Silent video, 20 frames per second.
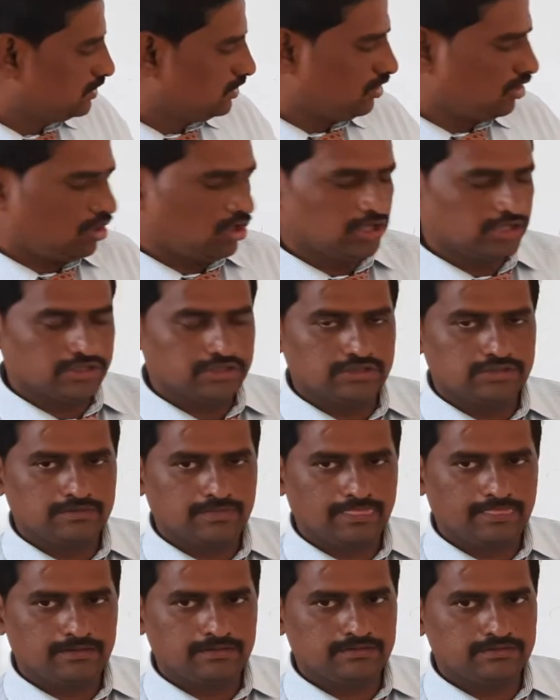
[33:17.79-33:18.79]
on
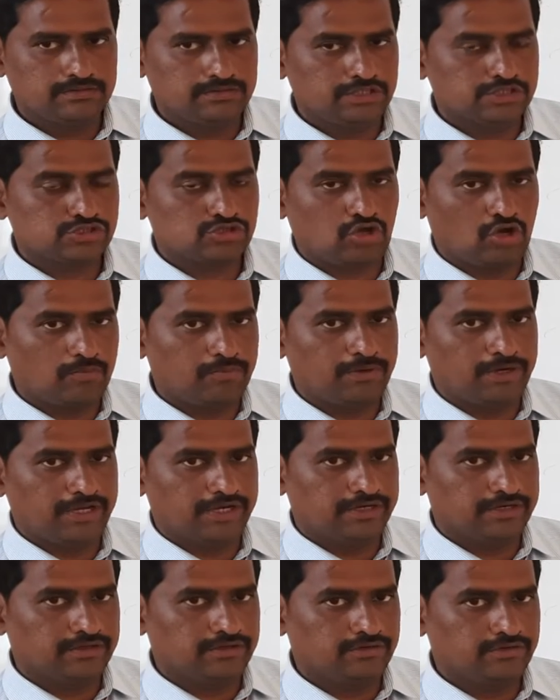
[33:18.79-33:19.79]
the stopper.
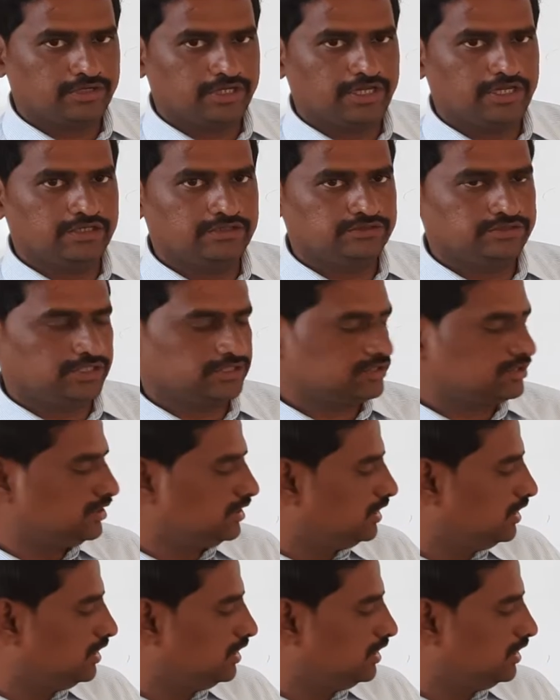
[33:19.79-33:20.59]
Okay, just